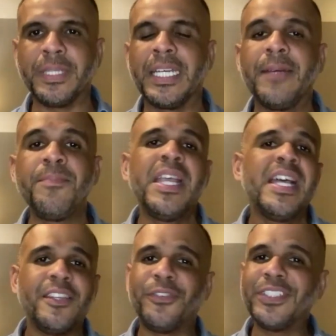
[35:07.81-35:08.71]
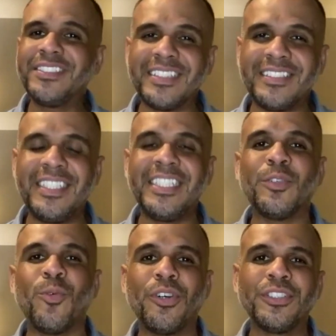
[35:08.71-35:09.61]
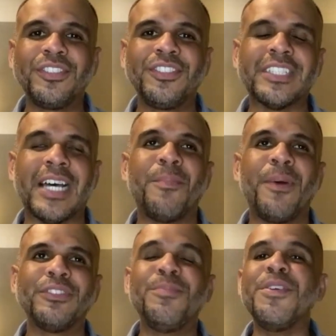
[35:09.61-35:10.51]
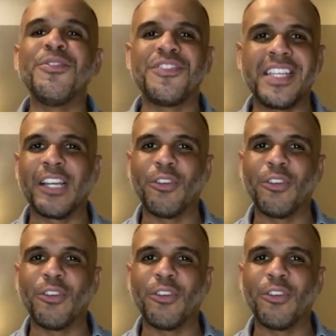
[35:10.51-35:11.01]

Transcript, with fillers: Yeah, the first idea was about music.